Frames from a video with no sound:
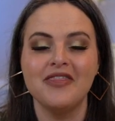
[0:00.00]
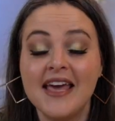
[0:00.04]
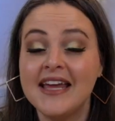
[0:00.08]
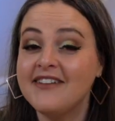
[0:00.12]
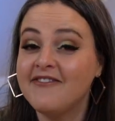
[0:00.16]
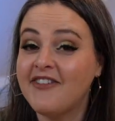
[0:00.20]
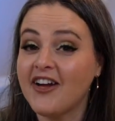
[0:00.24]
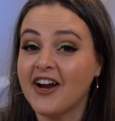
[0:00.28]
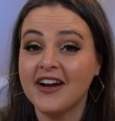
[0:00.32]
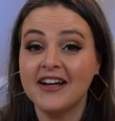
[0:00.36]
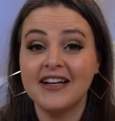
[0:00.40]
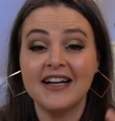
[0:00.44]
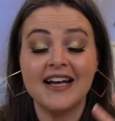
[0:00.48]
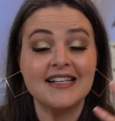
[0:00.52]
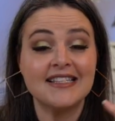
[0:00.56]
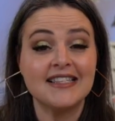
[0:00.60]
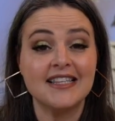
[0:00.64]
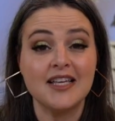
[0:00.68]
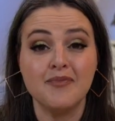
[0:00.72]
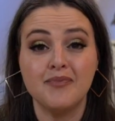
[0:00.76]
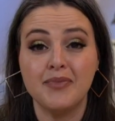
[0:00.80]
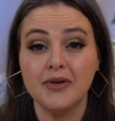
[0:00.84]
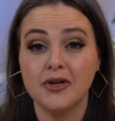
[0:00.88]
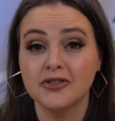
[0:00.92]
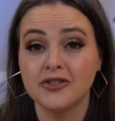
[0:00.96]
They very
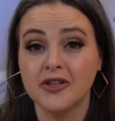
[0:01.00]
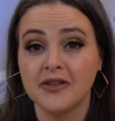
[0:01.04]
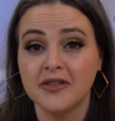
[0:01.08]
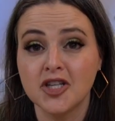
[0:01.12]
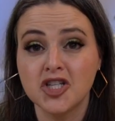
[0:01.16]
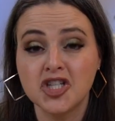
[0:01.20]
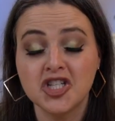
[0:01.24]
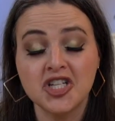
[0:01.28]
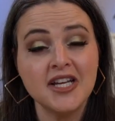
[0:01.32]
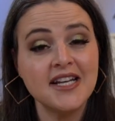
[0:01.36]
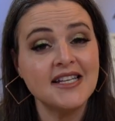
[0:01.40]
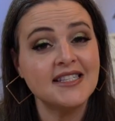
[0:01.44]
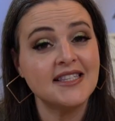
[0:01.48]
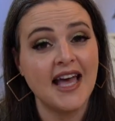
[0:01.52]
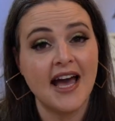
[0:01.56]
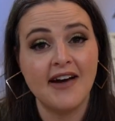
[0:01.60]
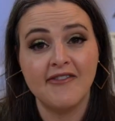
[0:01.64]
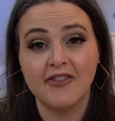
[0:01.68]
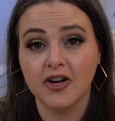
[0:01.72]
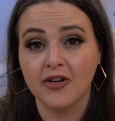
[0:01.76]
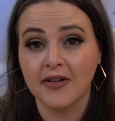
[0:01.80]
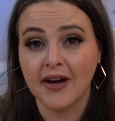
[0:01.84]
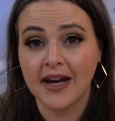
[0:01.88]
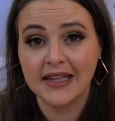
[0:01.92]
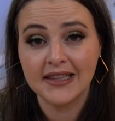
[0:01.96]
nicely build on the cheeks. They
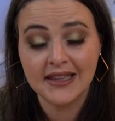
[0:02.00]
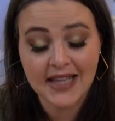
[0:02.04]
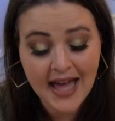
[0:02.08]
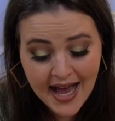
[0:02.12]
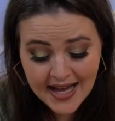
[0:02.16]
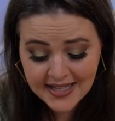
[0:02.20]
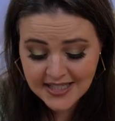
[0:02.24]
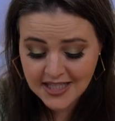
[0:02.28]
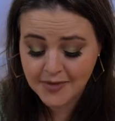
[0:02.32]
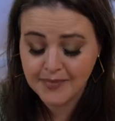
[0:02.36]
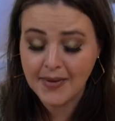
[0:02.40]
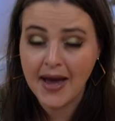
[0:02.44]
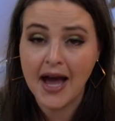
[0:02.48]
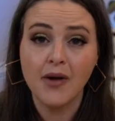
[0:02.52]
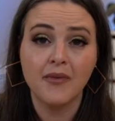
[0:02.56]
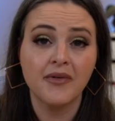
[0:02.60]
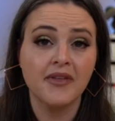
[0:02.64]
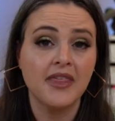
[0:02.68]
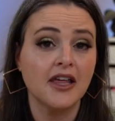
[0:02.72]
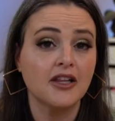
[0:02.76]
have a great lasting power.